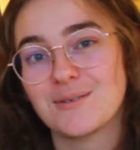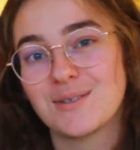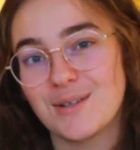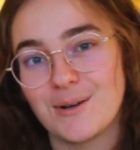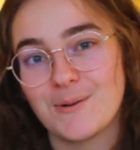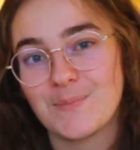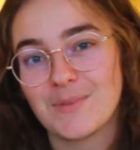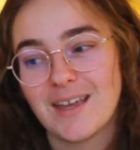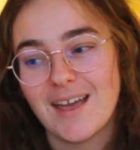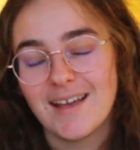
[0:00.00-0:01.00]
So
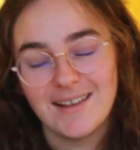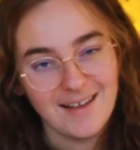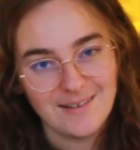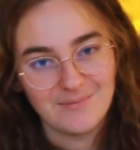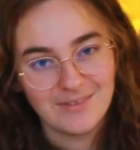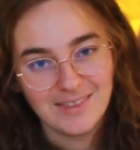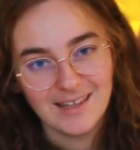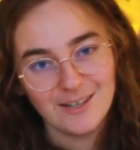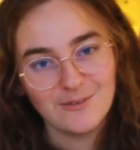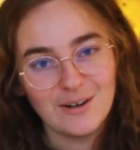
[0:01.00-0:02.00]
yeah,
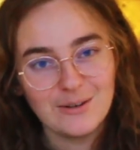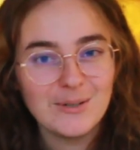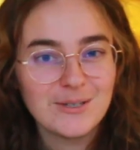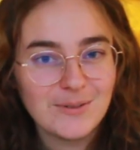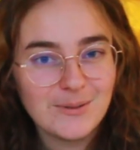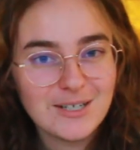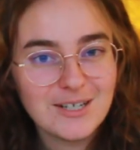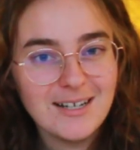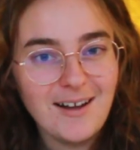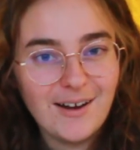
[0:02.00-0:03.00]
thank you very much for
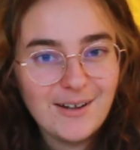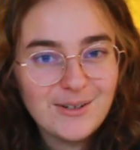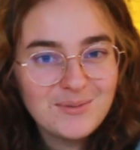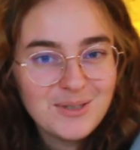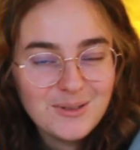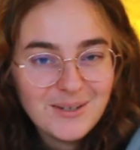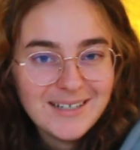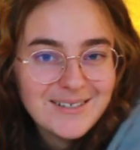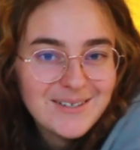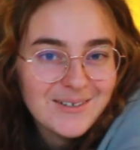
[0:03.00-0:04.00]
watching. I hope you
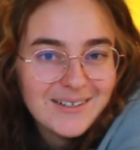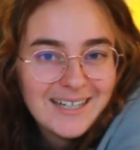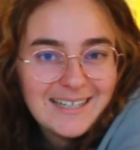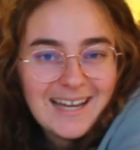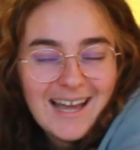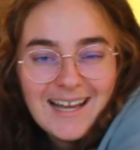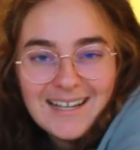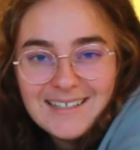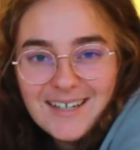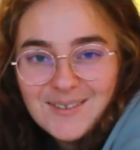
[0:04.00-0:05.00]
enjoyed,
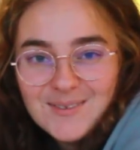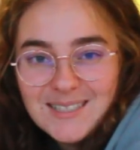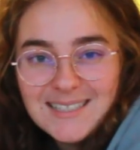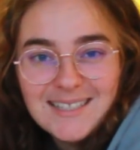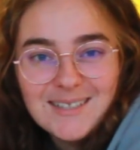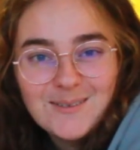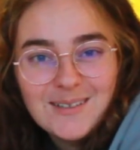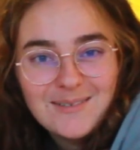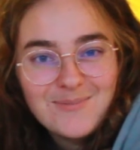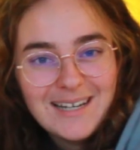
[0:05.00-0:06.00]
and I will see you
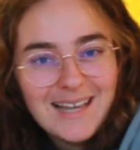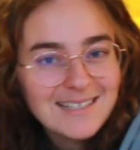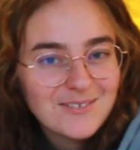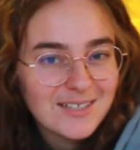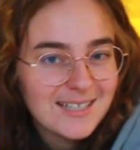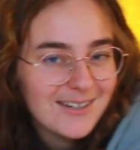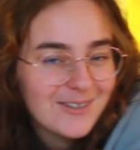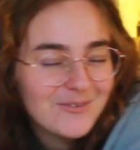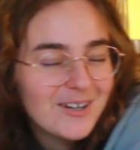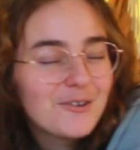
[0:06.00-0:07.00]
in my next
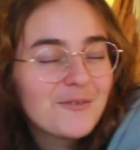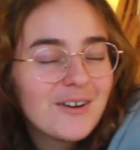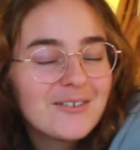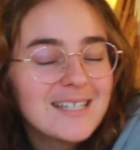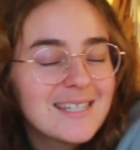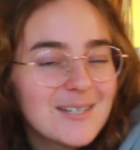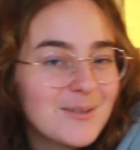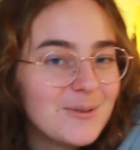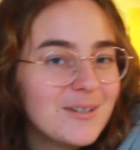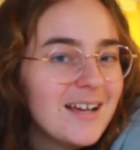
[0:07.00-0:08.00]
video very, very
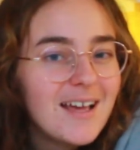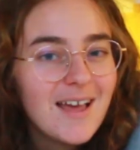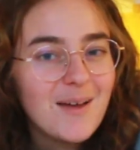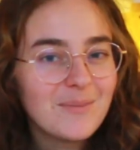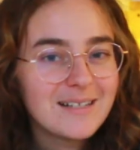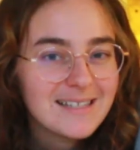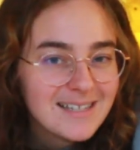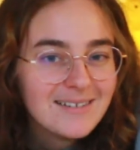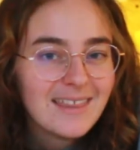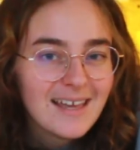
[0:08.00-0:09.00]
soon. But
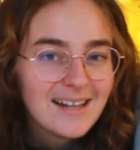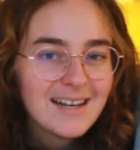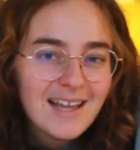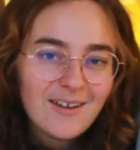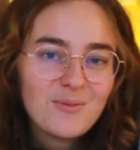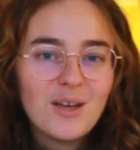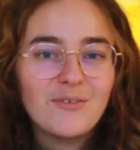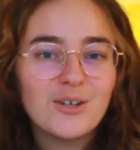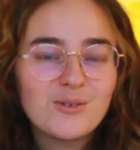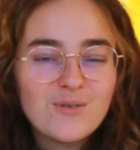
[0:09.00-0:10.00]
until then, I hope you
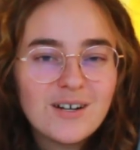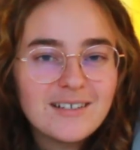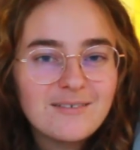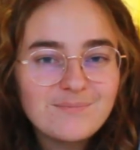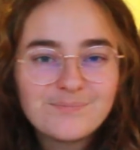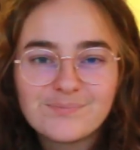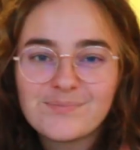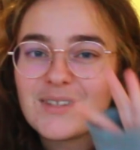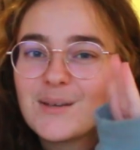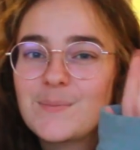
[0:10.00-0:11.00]
have a good one.
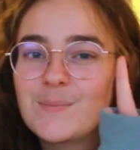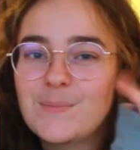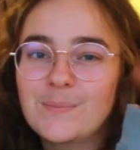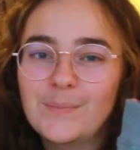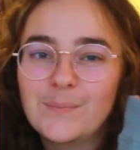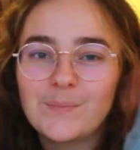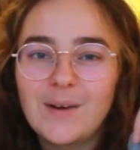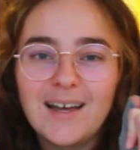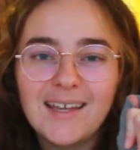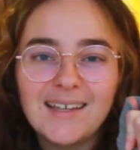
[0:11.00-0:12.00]

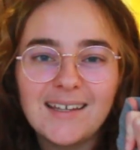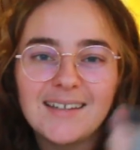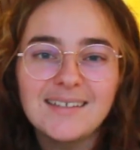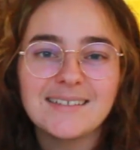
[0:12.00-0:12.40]
Bye!